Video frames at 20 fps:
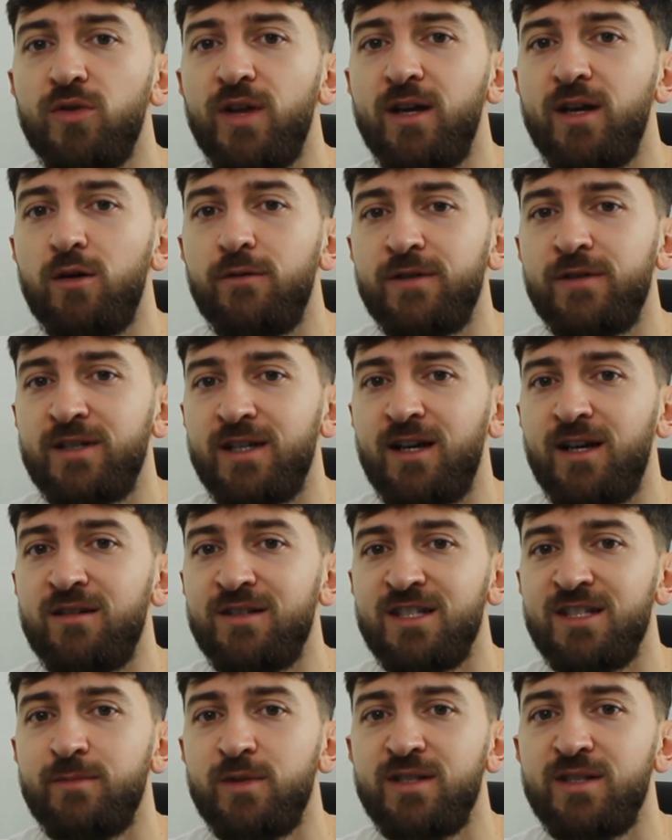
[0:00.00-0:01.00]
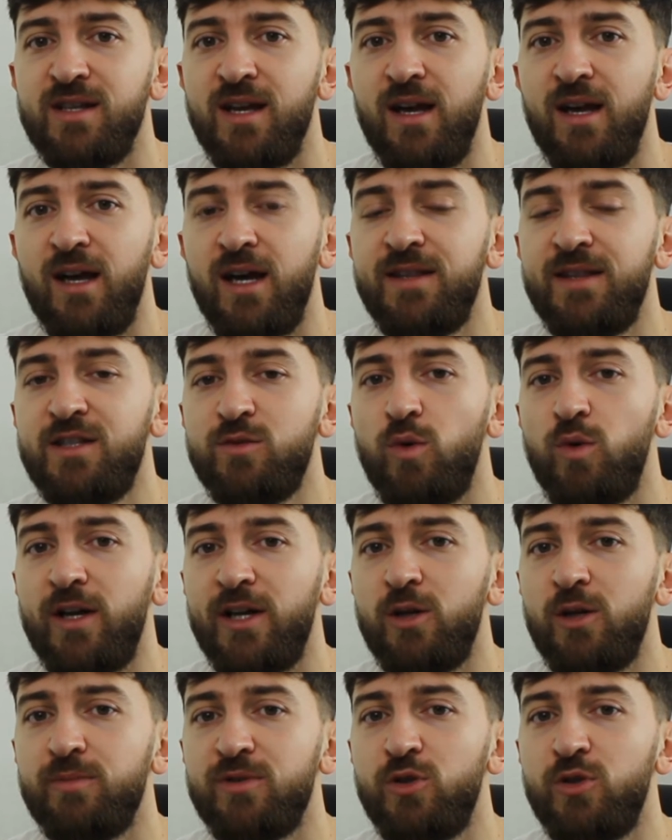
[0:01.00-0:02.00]
they offer to customers, and this will
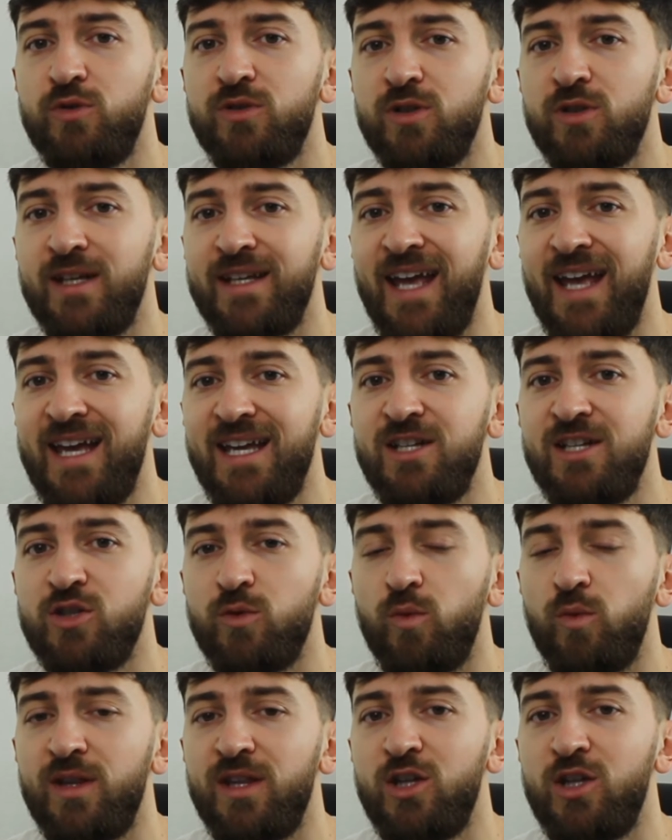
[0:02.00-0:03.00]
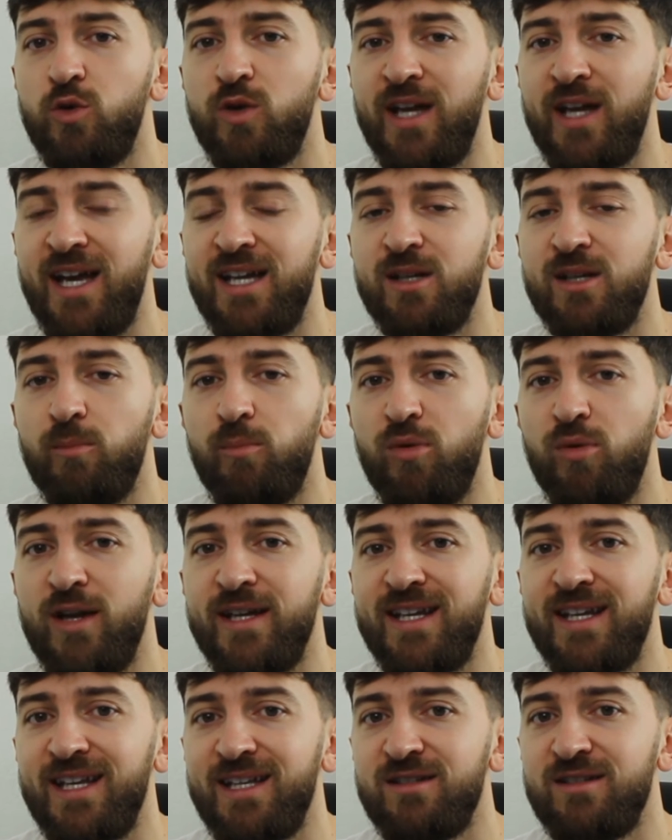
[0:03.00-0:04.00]
help you to gauge whether you can
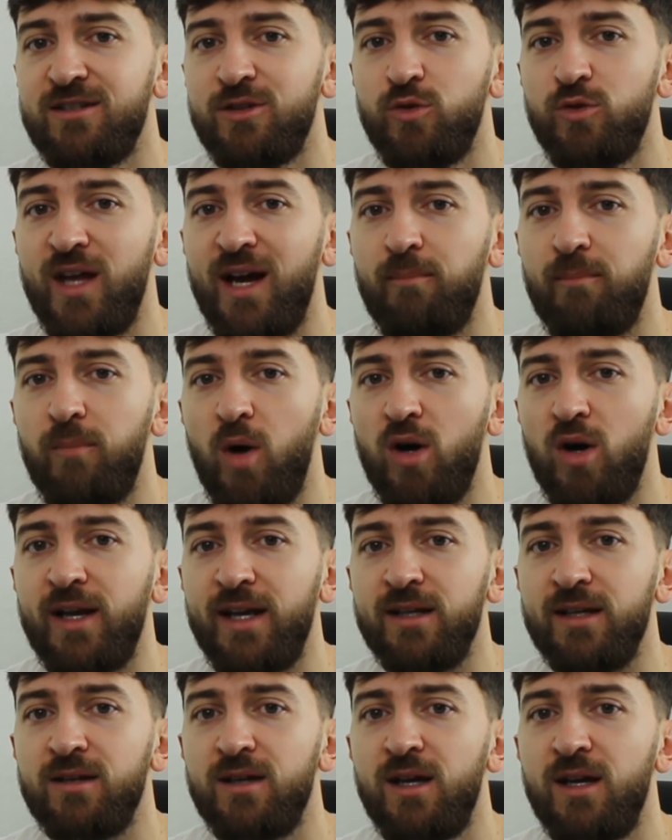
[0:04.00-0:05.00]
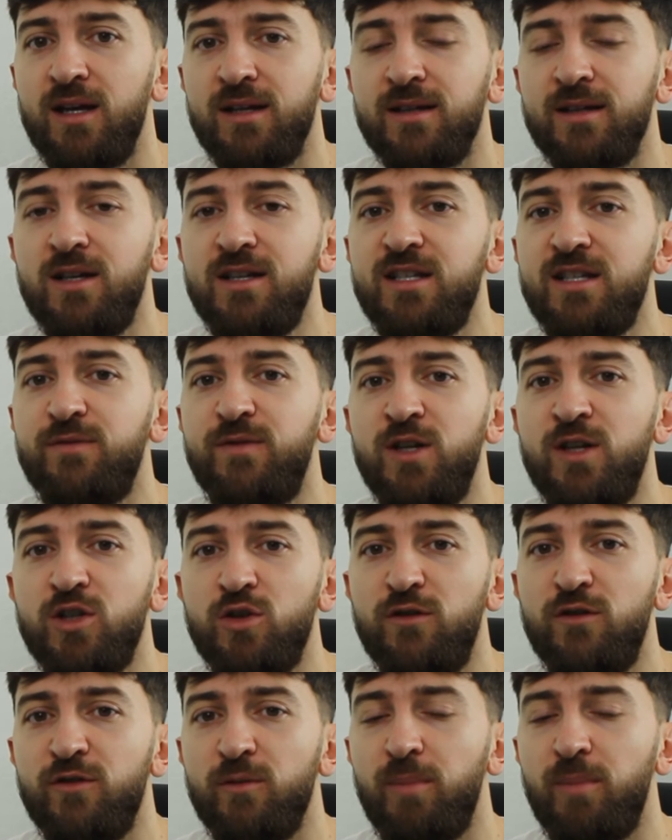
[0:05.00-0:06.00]
break into that market. Now let's finish
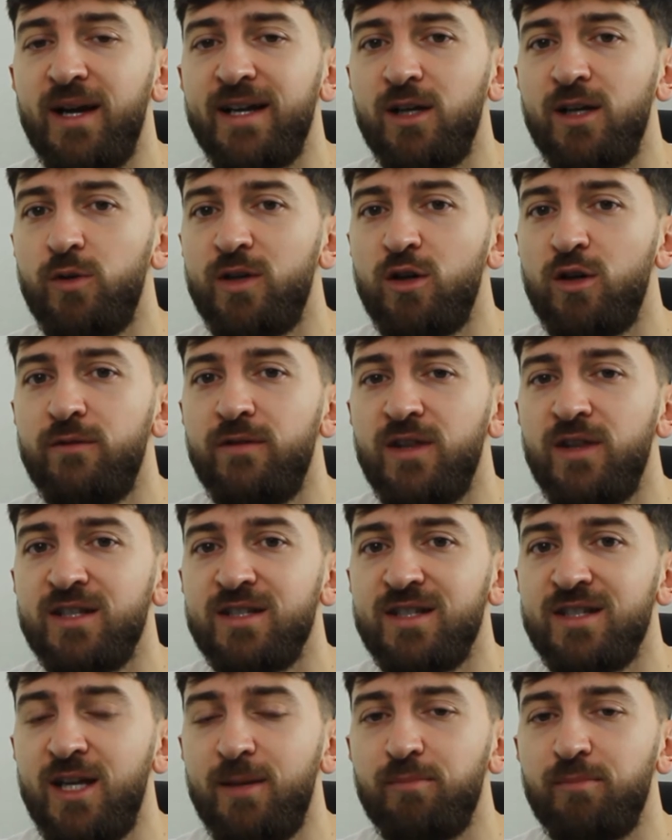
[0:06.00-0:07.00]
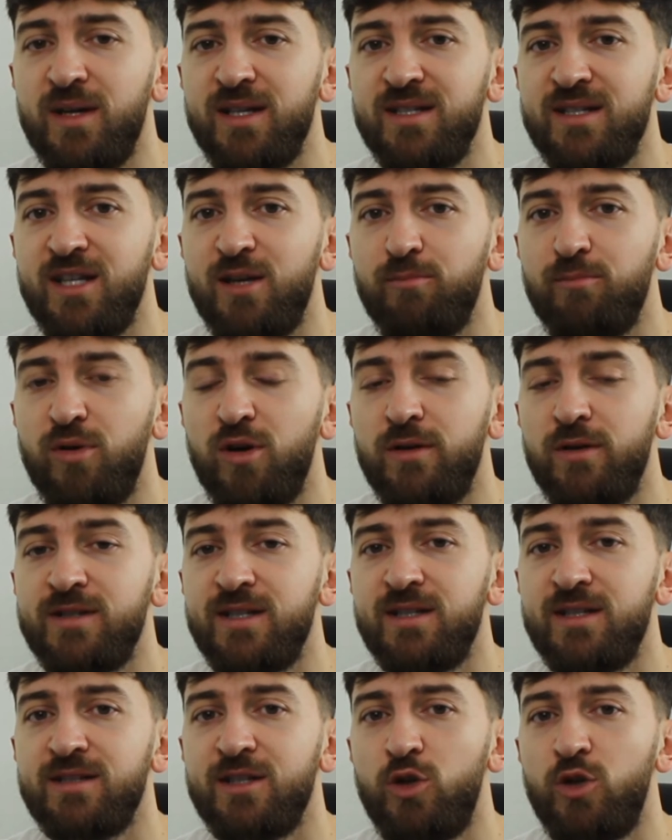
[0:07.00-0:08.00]
off by going over the step-by-step -step
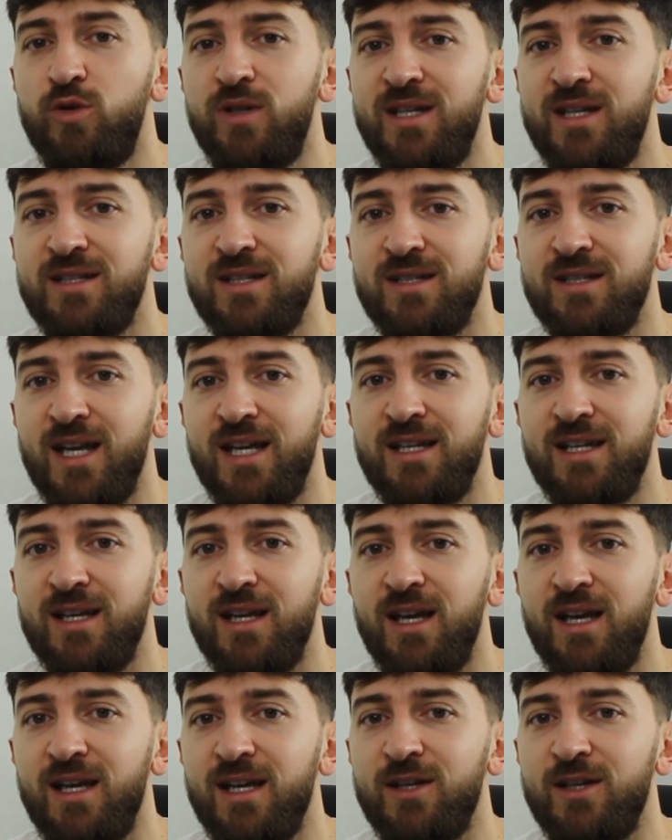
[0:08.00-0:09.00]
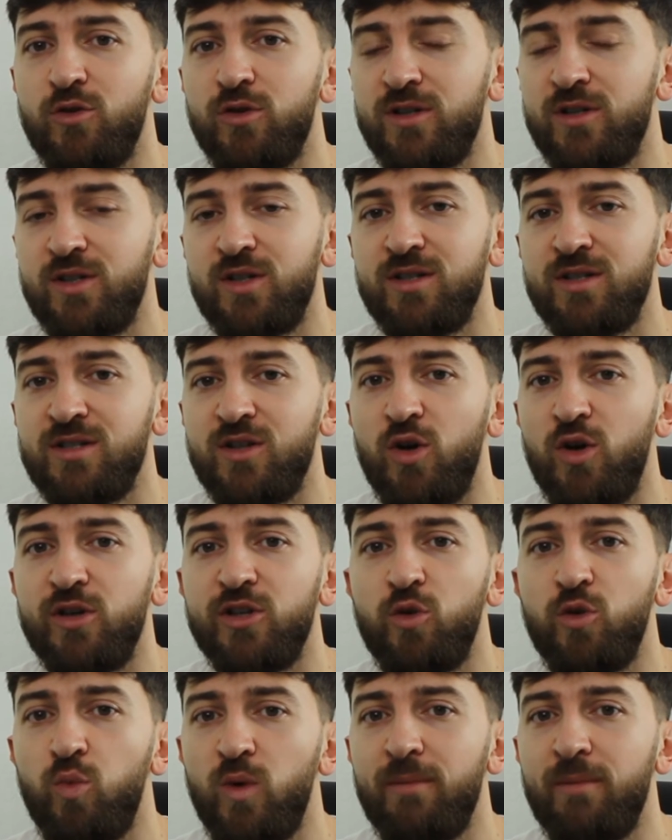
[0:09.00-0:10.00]
process you need to take in order to start
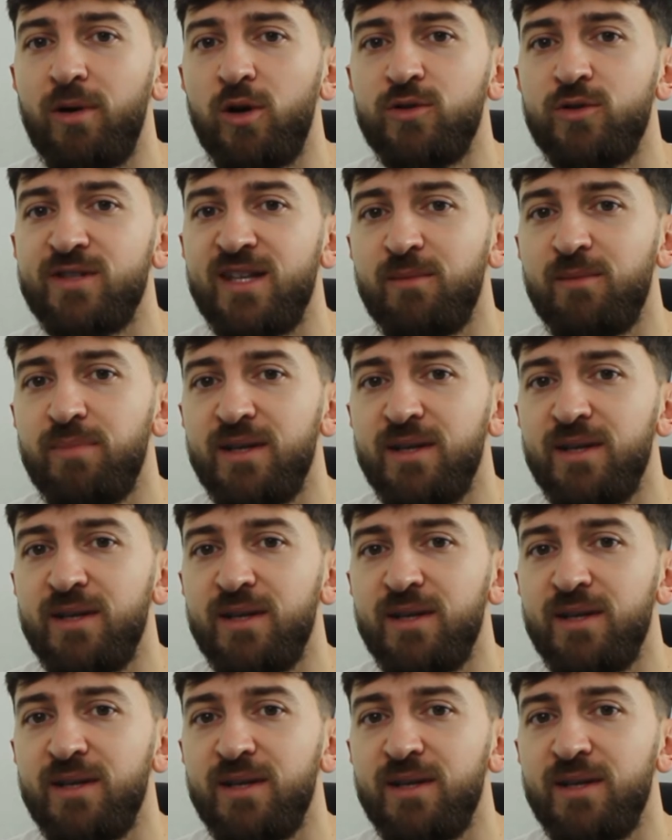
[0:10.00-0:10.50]
your web hosting